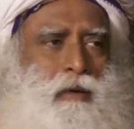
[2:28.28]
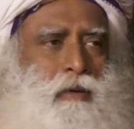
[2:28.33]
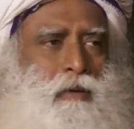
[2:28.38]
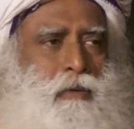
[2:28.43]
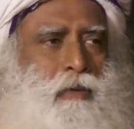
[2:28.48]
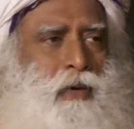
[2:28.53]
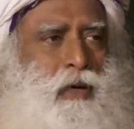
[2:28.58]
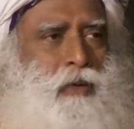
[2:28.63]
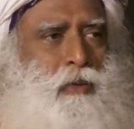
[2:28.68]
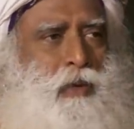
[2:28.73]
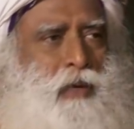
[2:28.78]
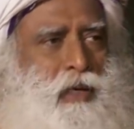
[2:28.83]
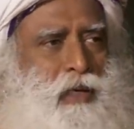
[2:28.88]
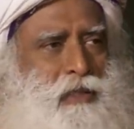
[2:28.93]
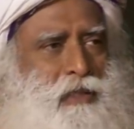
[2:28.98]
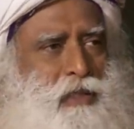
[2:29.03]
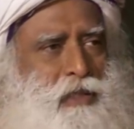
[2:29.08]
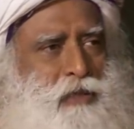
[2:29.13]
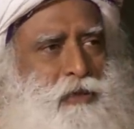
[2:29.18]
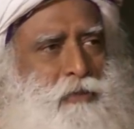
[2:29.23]
One will
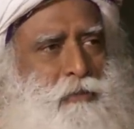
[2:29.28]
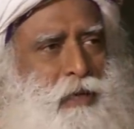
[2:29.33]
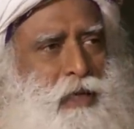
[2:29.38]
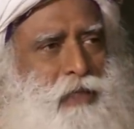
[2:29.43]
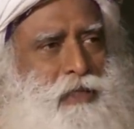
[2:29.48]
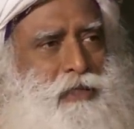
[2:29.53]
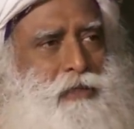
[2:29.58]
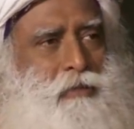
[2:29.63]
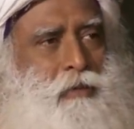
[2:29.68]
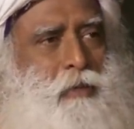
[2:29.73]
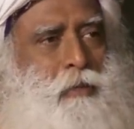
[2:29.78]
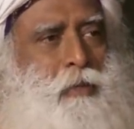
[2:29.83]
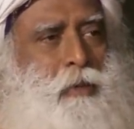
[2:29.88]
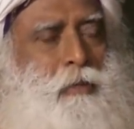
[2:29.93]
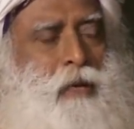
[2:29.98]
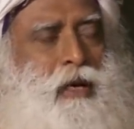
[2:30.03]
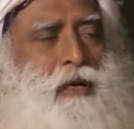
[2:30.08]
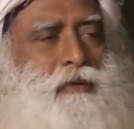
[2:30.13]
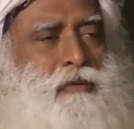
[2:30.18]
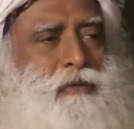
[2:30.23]
attain to maximum
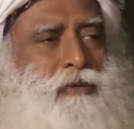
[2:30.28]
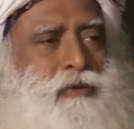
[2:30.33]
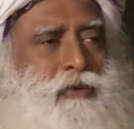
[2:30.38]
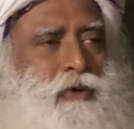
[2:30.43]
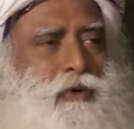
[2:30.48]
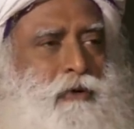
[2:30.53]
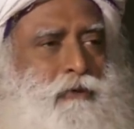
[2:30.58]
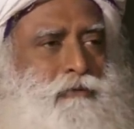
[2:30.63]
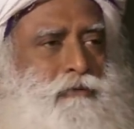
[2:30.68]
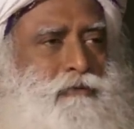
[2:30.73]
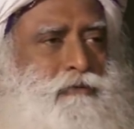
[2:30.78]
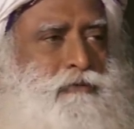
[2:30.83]
amount of…